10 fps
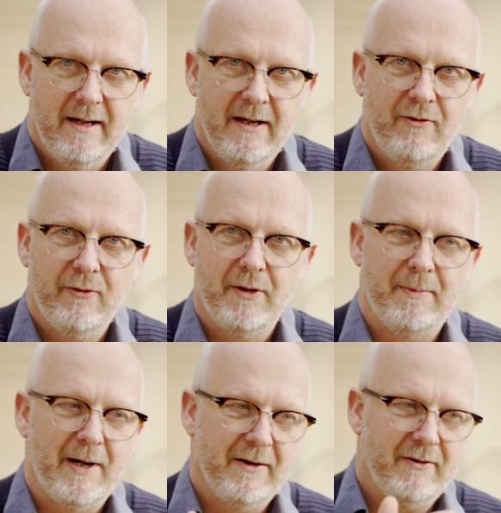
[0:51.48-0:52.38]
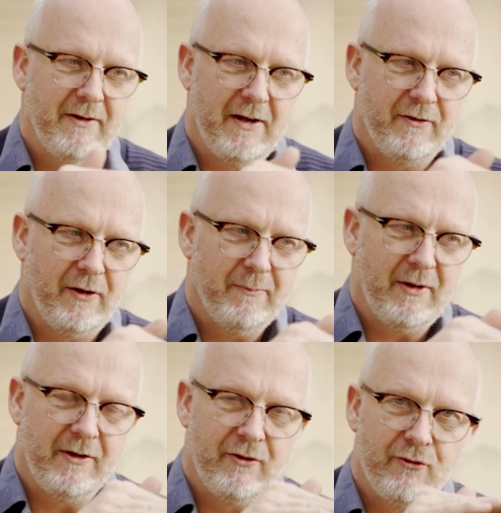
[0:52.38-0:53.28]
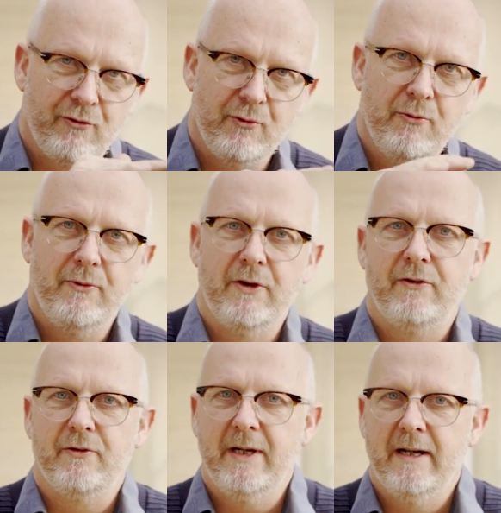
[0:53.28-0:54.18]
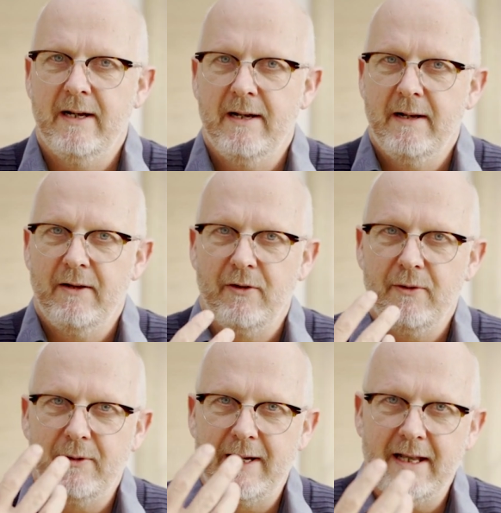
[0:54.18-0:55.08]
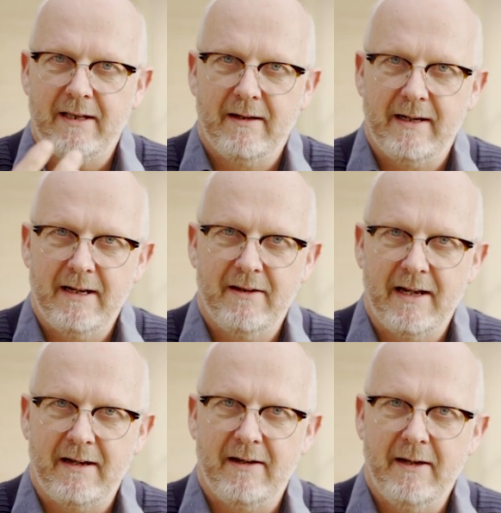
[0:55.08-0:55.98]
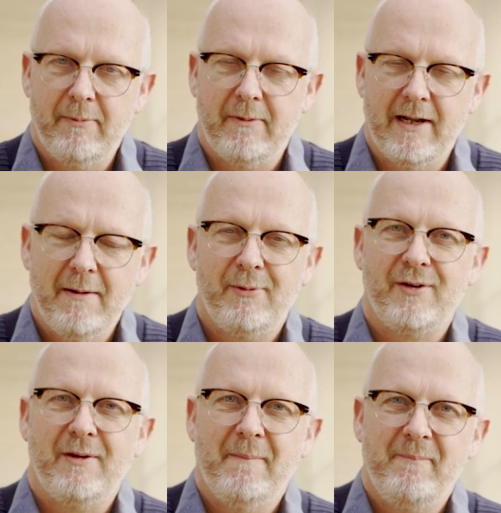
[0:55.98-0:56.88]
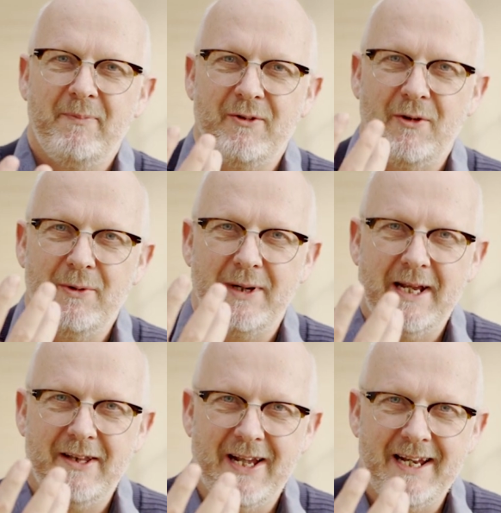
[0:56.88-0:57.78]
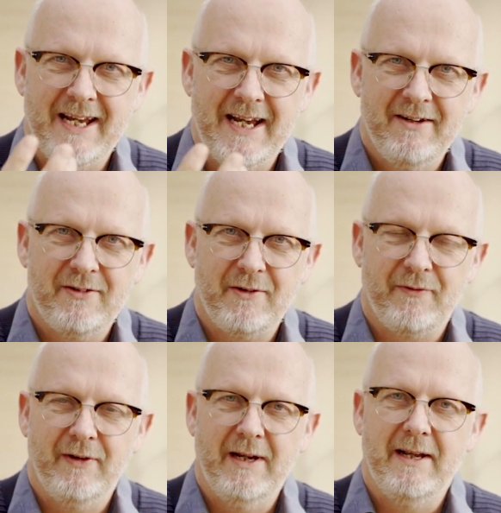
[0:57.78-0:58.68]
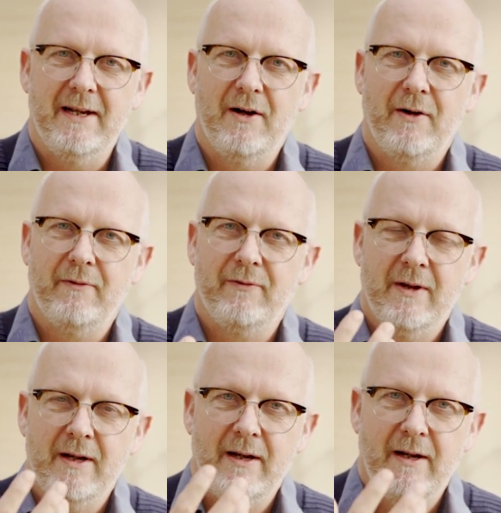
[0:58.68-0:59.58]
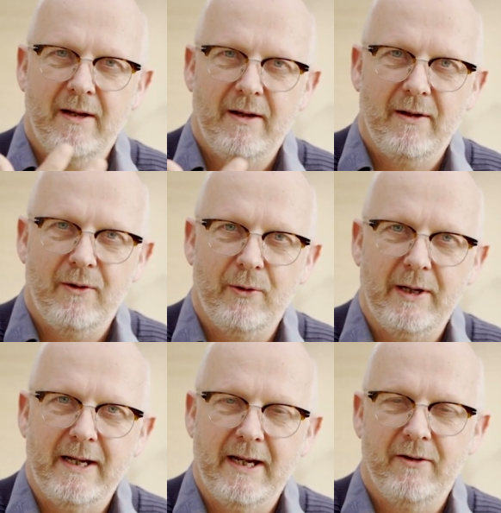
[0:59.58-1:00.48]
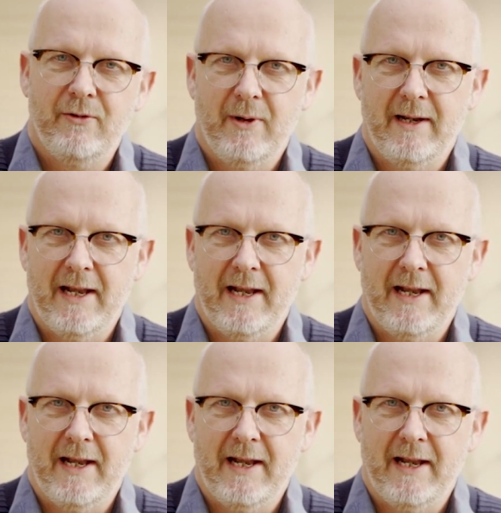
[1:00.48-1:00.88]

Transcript: into the branches and sometimes through the tree, so you get, get that depth, so you get that extra feeling of looking into a